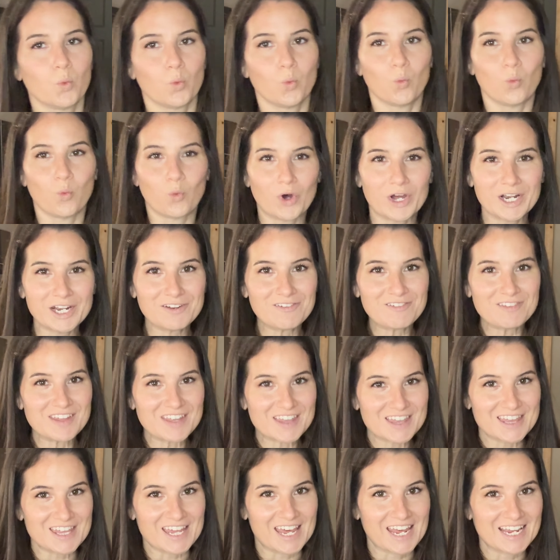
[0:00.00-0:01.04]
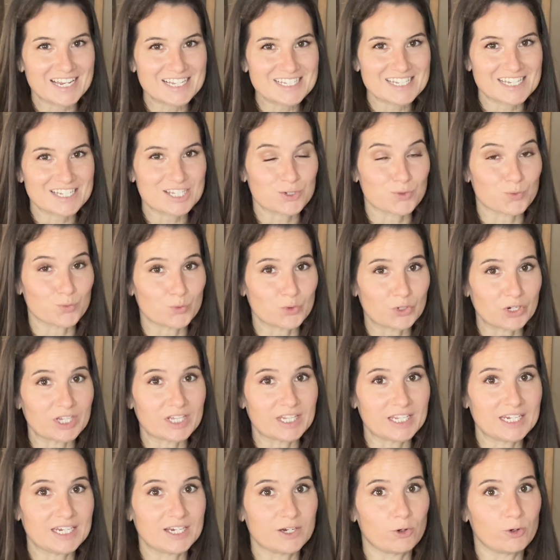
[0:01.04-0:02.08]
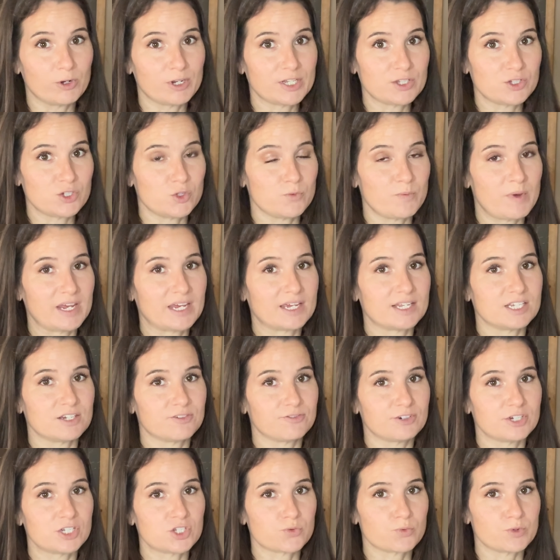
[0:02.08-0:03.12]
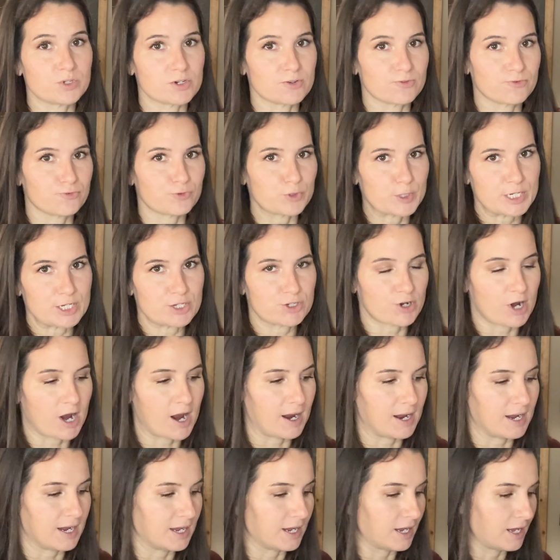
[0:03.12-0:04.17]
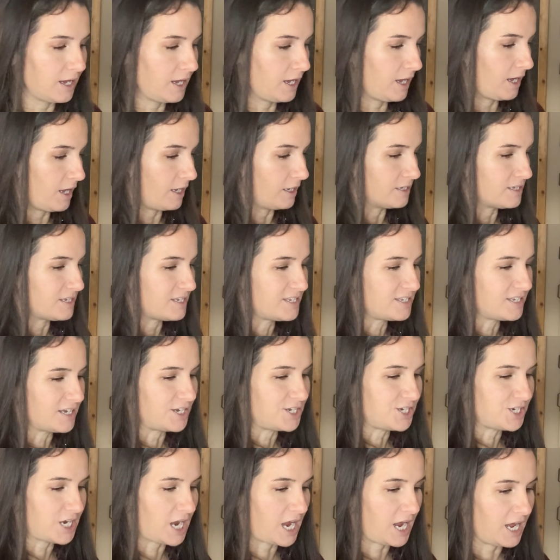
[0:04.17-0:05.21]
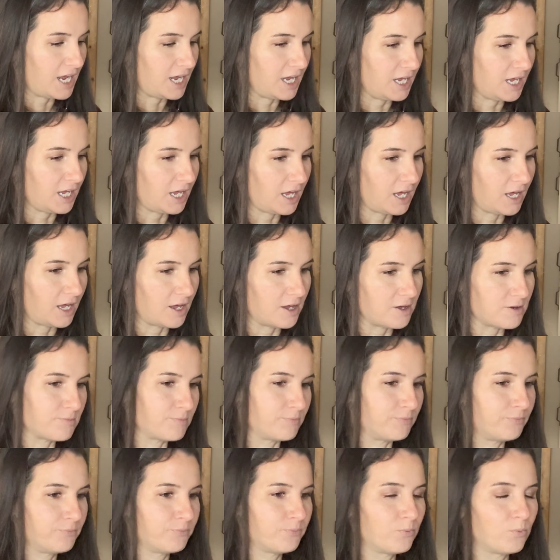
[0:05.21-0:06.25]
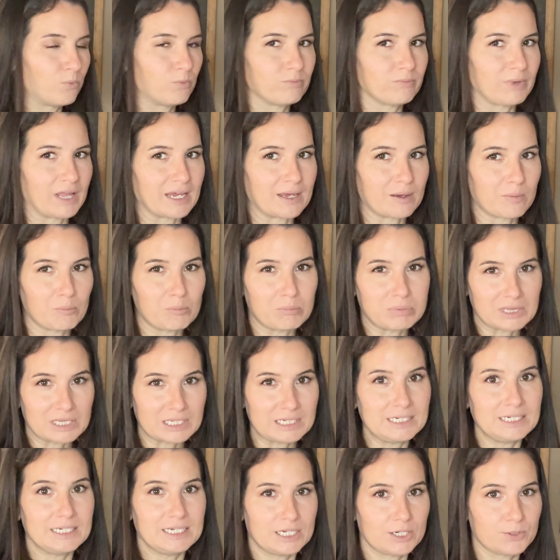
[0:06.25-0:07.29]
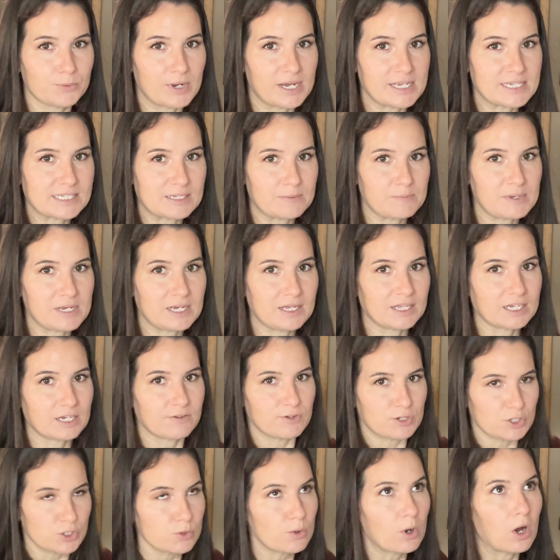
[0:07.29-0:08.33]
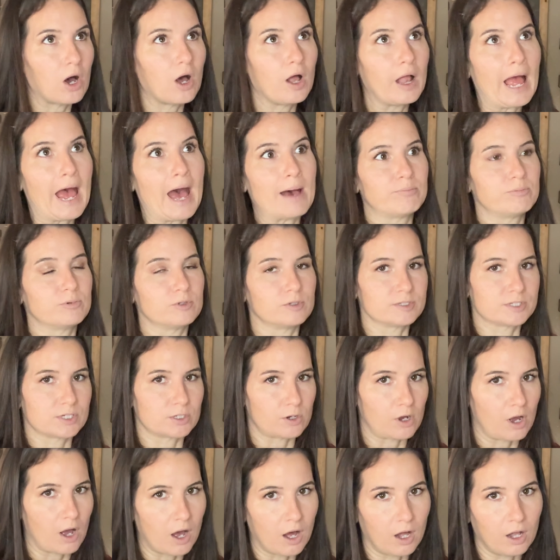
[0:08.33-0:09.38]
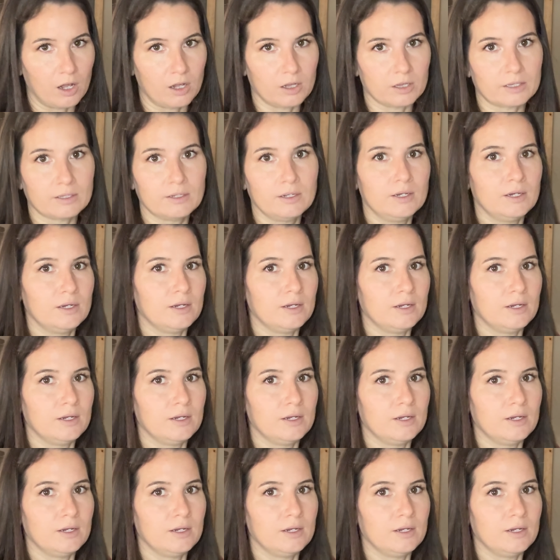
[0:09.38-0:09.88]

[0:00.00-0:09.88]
One of the things that's really going to make a difference when you're freeze drying such a like blended recipe, like if you do all apples or all